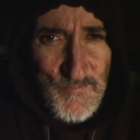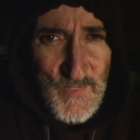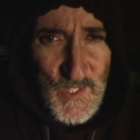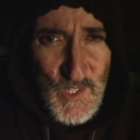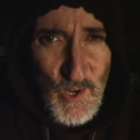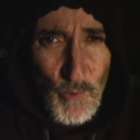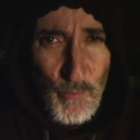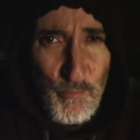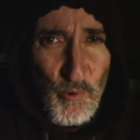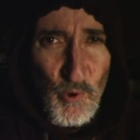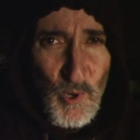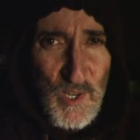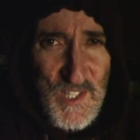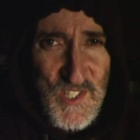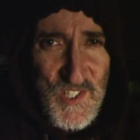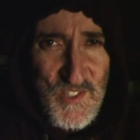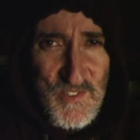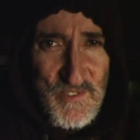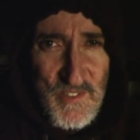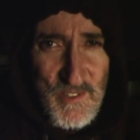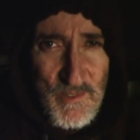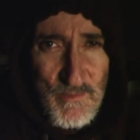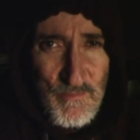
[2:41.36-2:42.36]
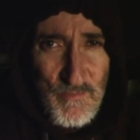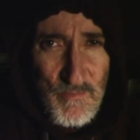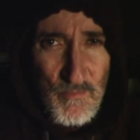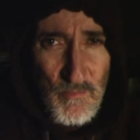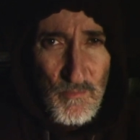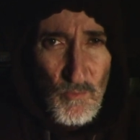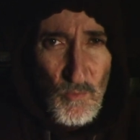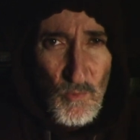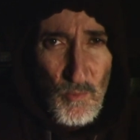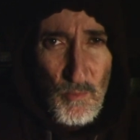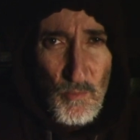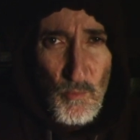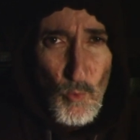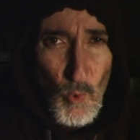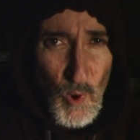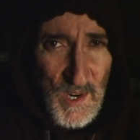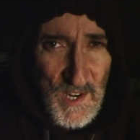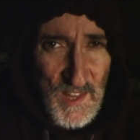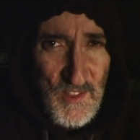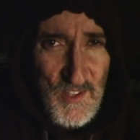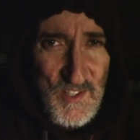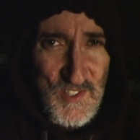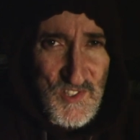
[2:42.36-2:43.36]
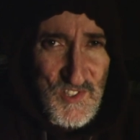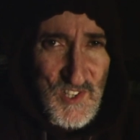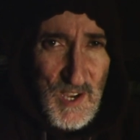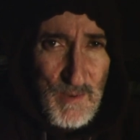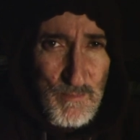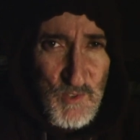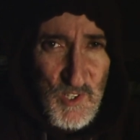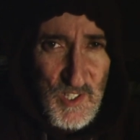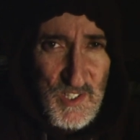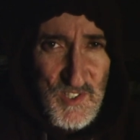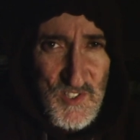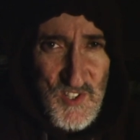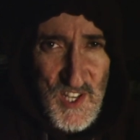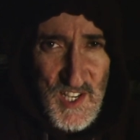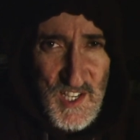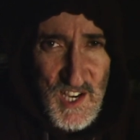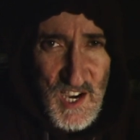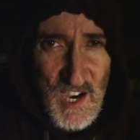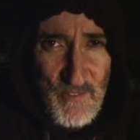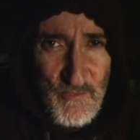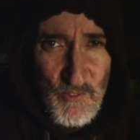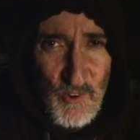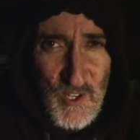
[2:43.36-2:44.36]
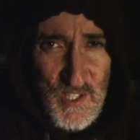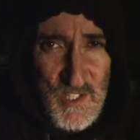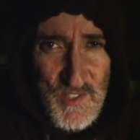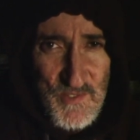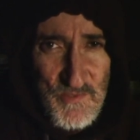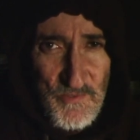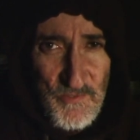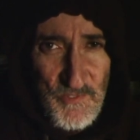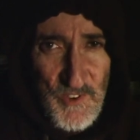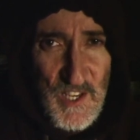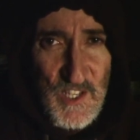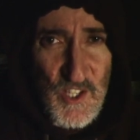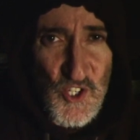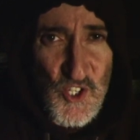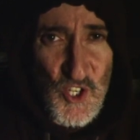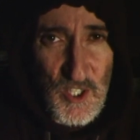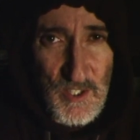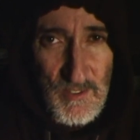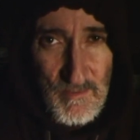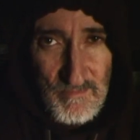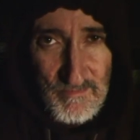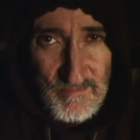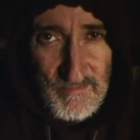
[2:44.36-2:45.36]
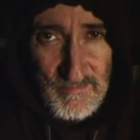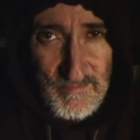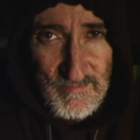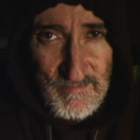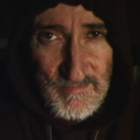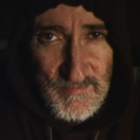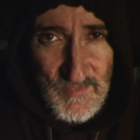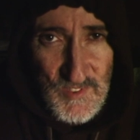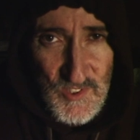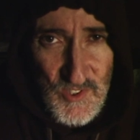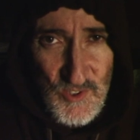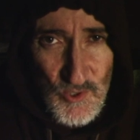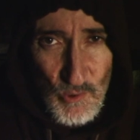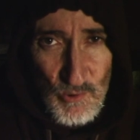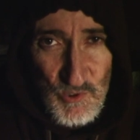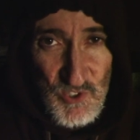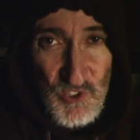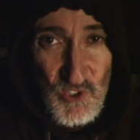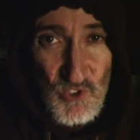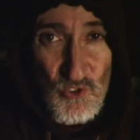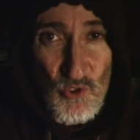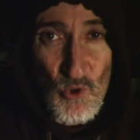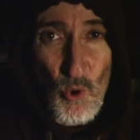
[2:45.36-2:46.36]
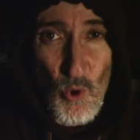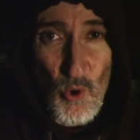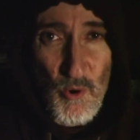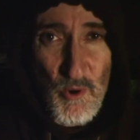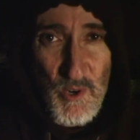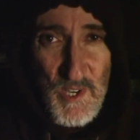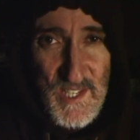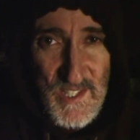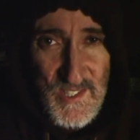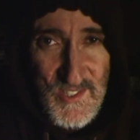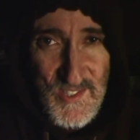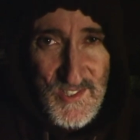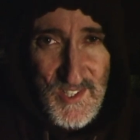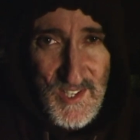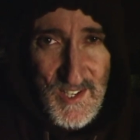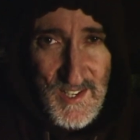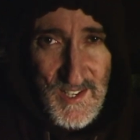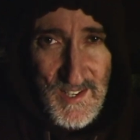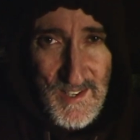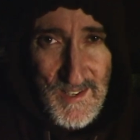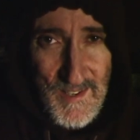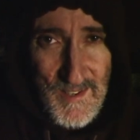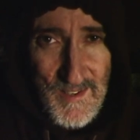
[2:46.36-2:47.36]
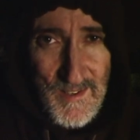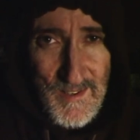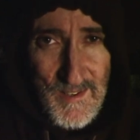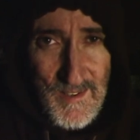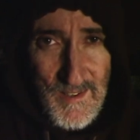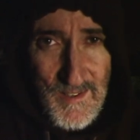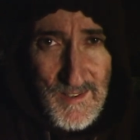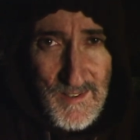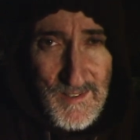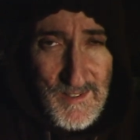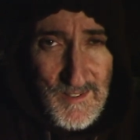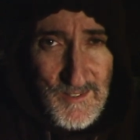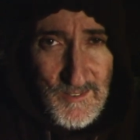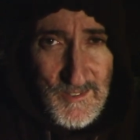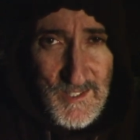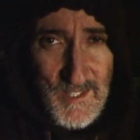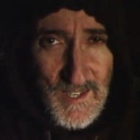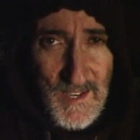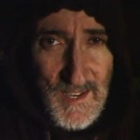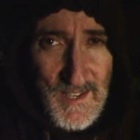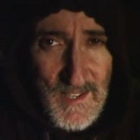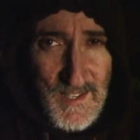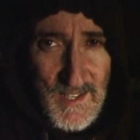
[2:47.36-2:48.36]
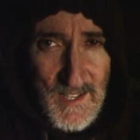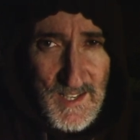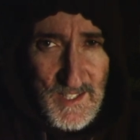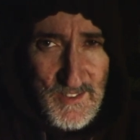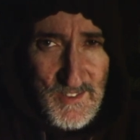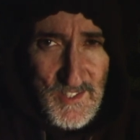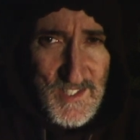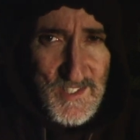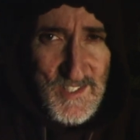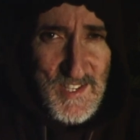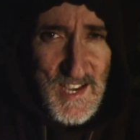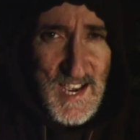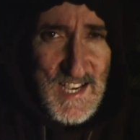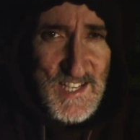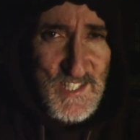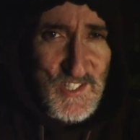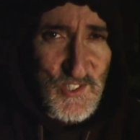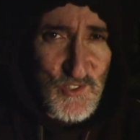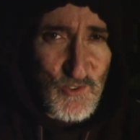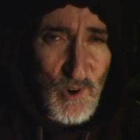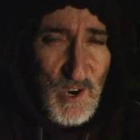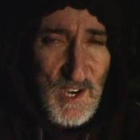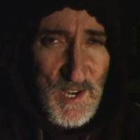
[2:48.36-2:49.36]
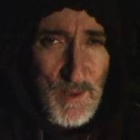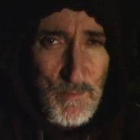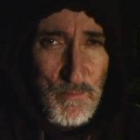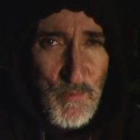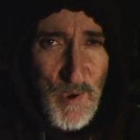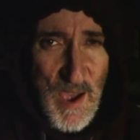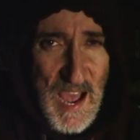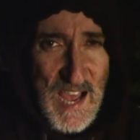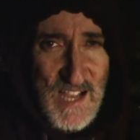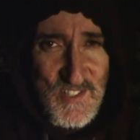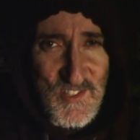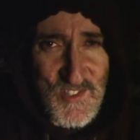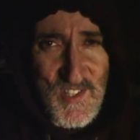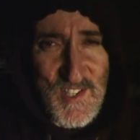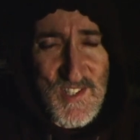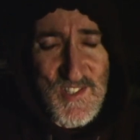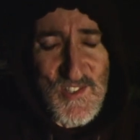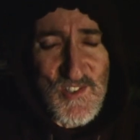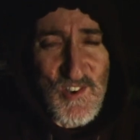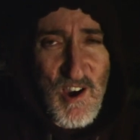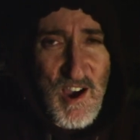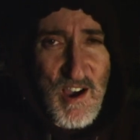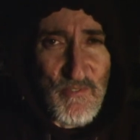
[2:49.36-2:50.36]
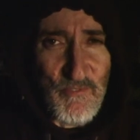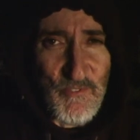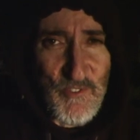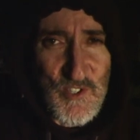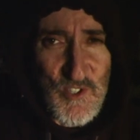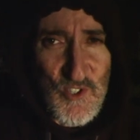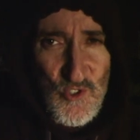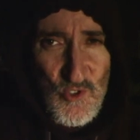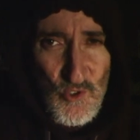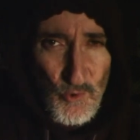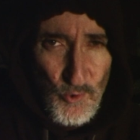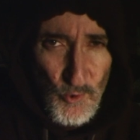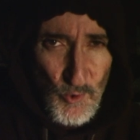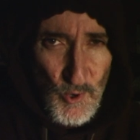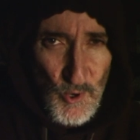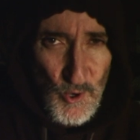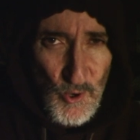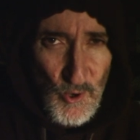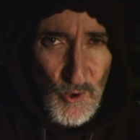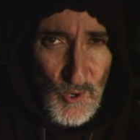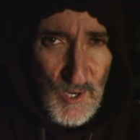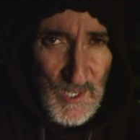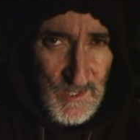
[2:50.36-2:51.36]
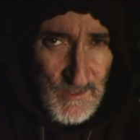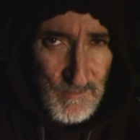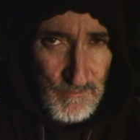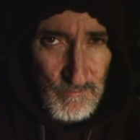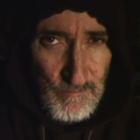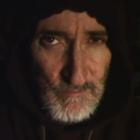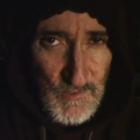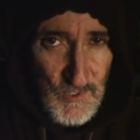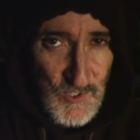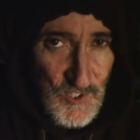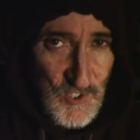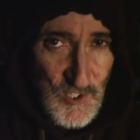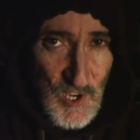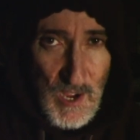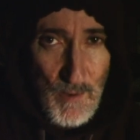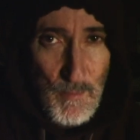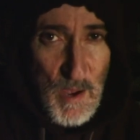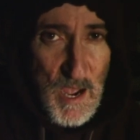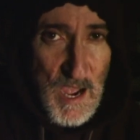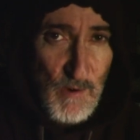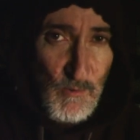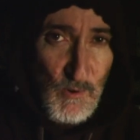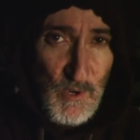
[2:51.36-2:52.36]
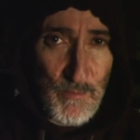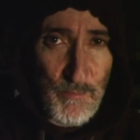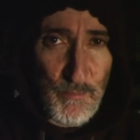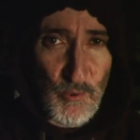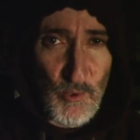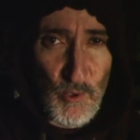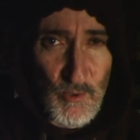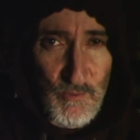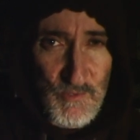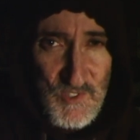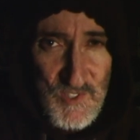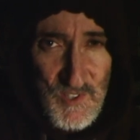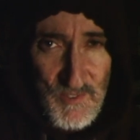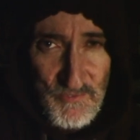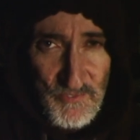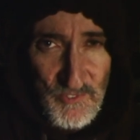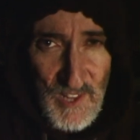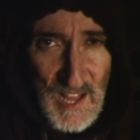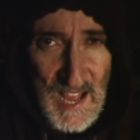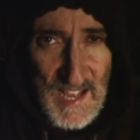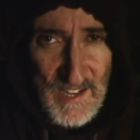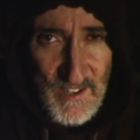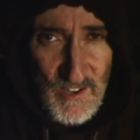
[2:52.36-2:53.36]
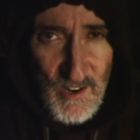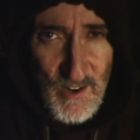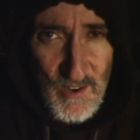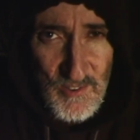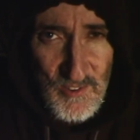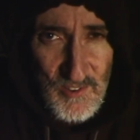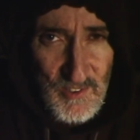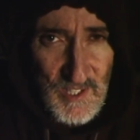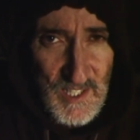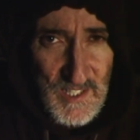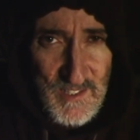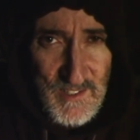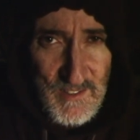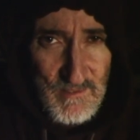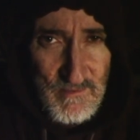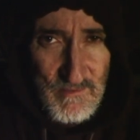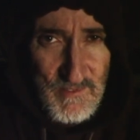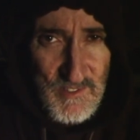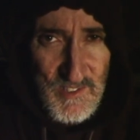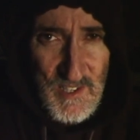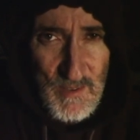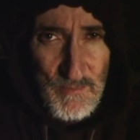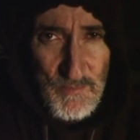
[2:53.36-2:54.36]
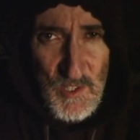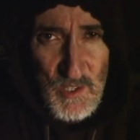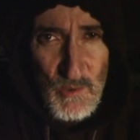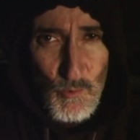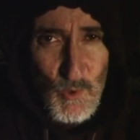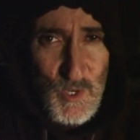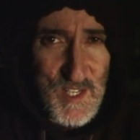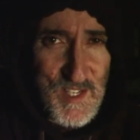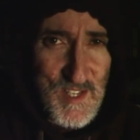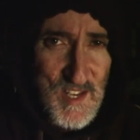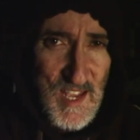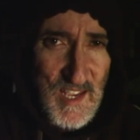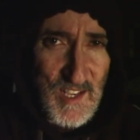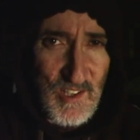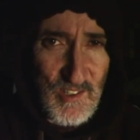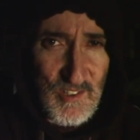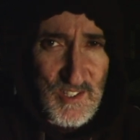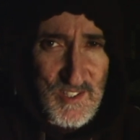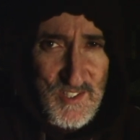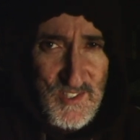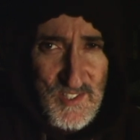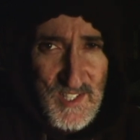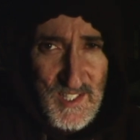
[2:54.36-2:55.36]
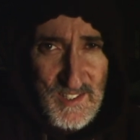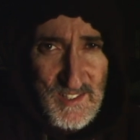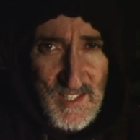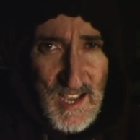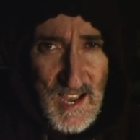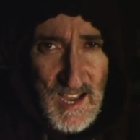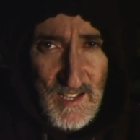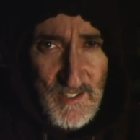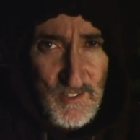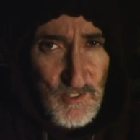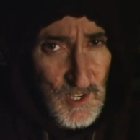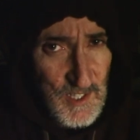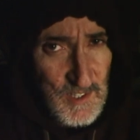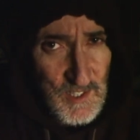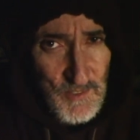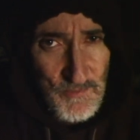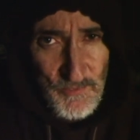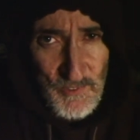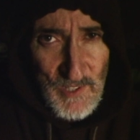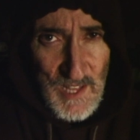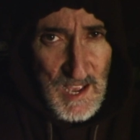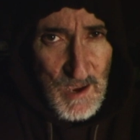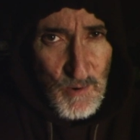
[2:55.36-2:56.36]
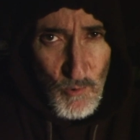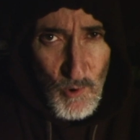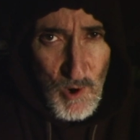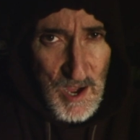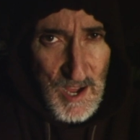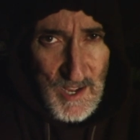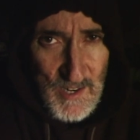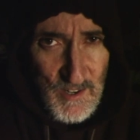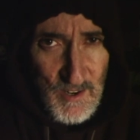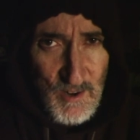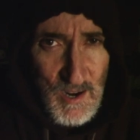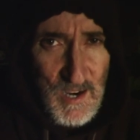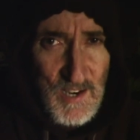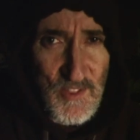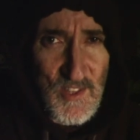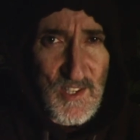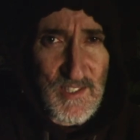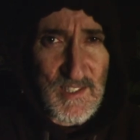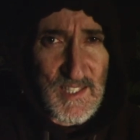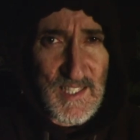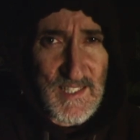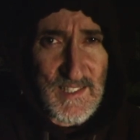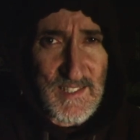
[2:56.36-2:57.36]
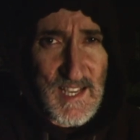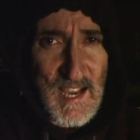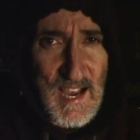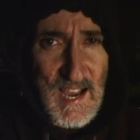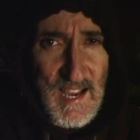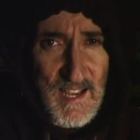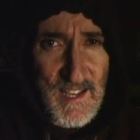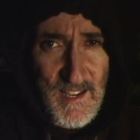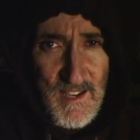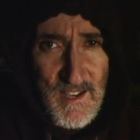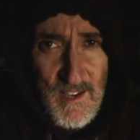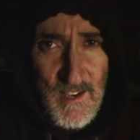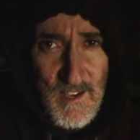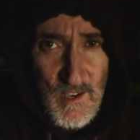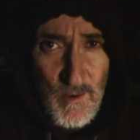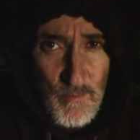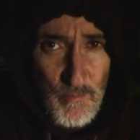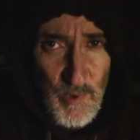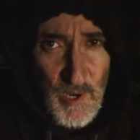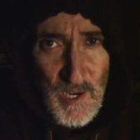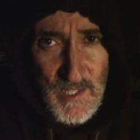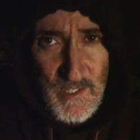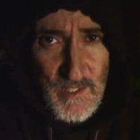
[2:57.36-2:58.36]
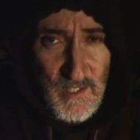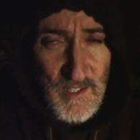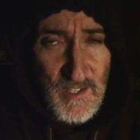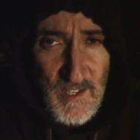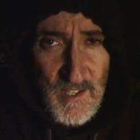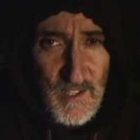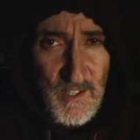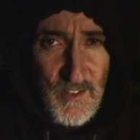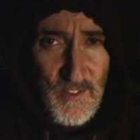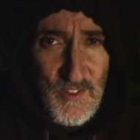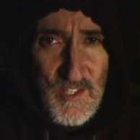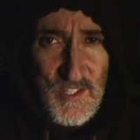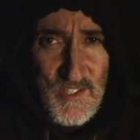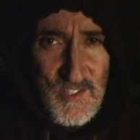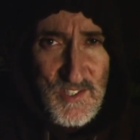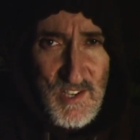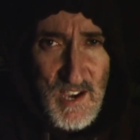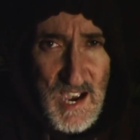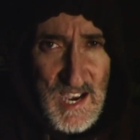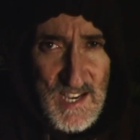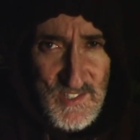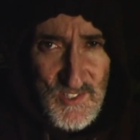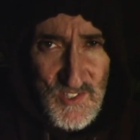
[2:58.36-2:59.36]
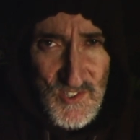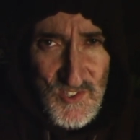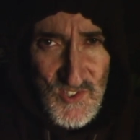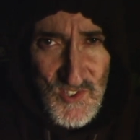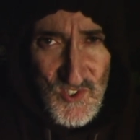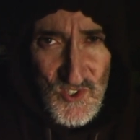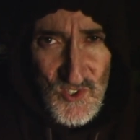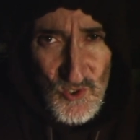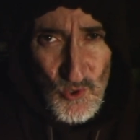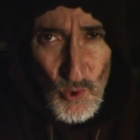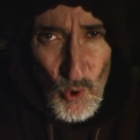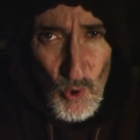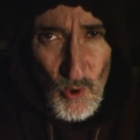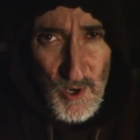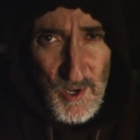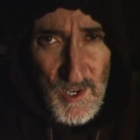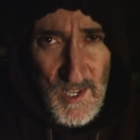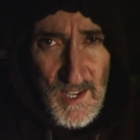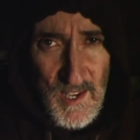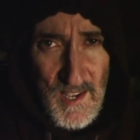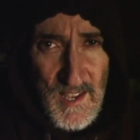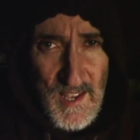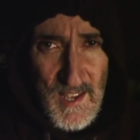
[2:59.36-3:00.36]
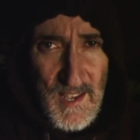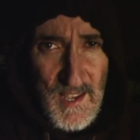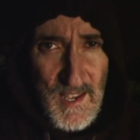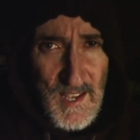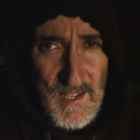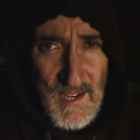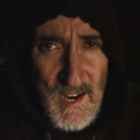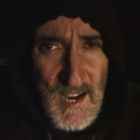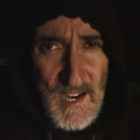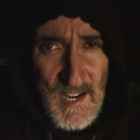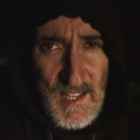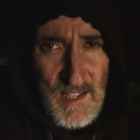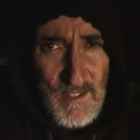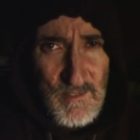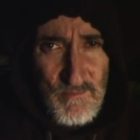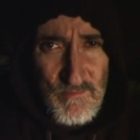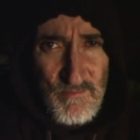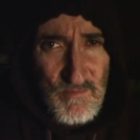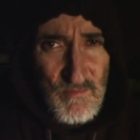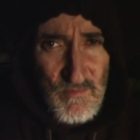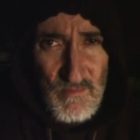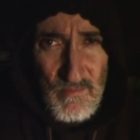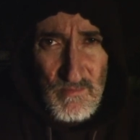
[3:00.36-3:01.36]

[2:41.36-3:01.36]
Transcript: you know, prints, one of the subjects they cover is fiction. So stories, okay? And this guy's trying to pass this off as true and somehow it proves the flat earth, like something ridiculous like that. Not the flat water or anything like that, but this guy's a story. And I didn't